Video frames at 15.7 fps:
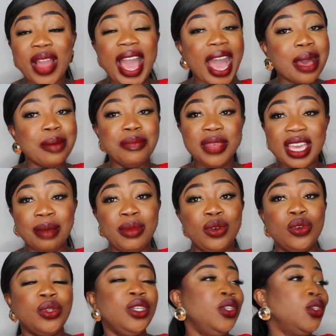Ah, me, I'm a
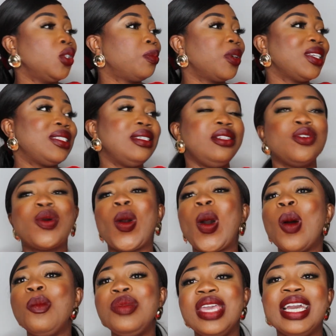good news person. You
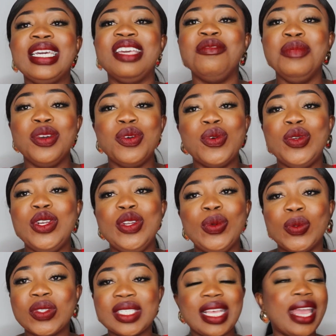call me and give me good
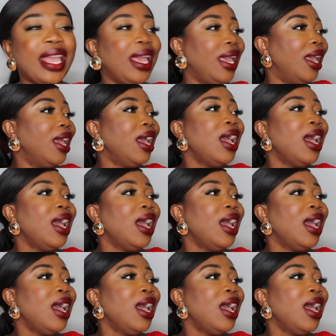news. Hey,